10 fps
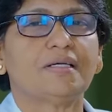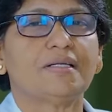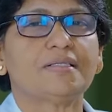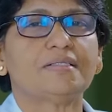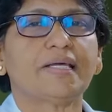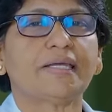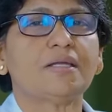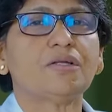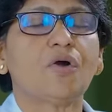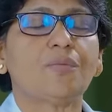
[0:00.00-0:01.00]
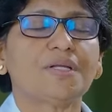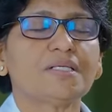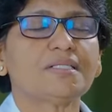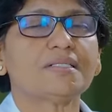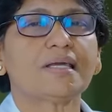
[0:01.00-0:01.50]
It's the second
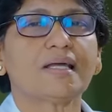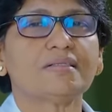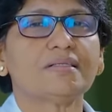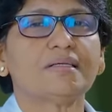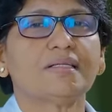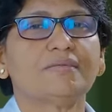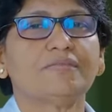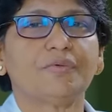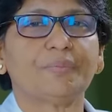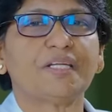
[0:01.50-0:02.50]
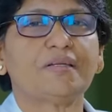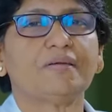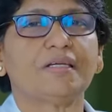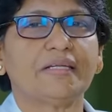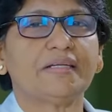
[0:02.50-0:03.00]
commonest cancer in women
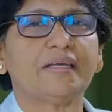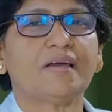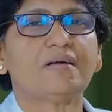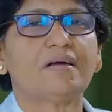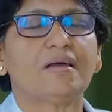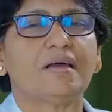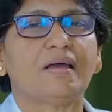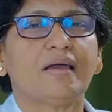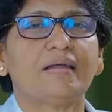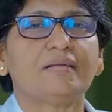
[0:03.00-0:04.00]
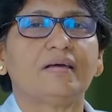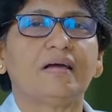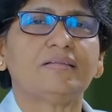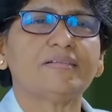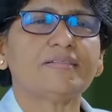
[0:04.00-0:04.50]
in India, and
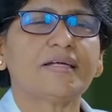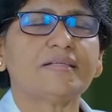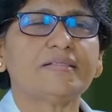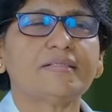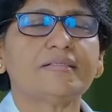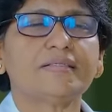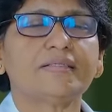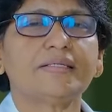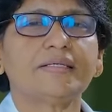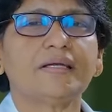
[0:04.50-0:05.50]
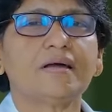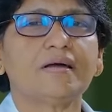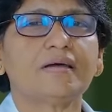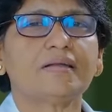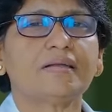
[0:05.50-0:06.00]
other statistics in India
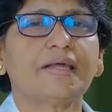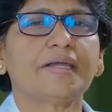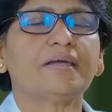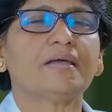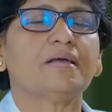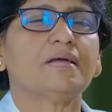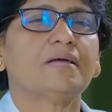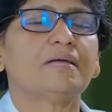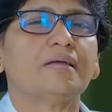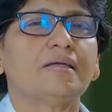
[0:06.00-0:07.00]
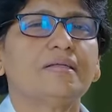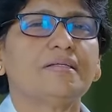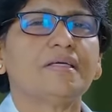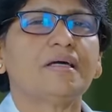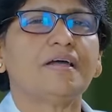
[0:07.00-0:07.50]
are like, in
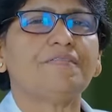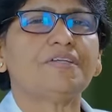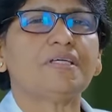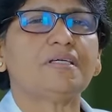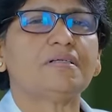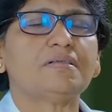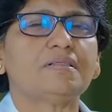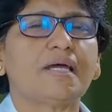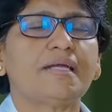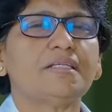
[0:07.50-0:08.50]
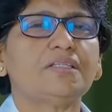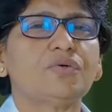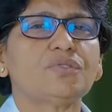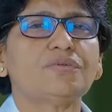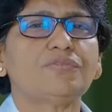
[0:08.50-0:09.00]
India every year ninety
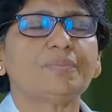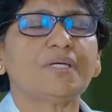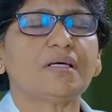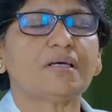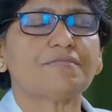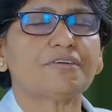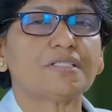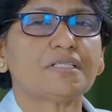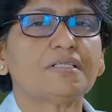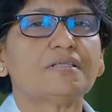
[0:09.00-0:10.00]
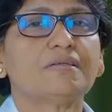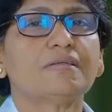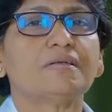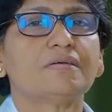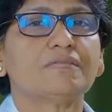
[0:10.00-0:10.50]
thousand women are affected
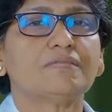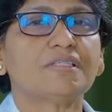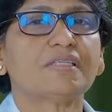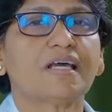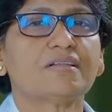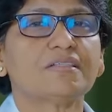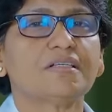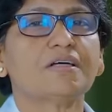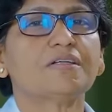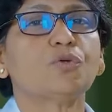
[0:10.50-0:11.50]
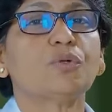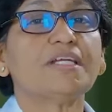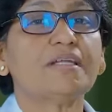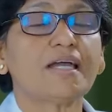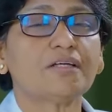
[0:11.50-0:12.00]
with cancer, are
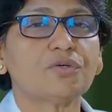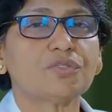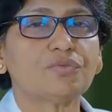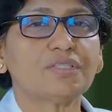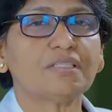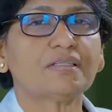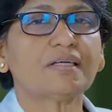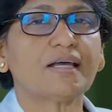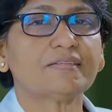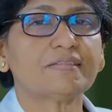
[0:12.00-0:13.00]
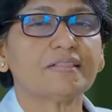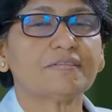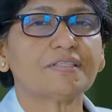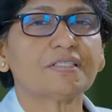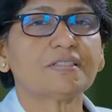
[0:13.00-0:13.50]
newly diagnosed with cancer
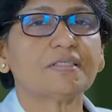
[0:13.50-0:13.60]
cervix,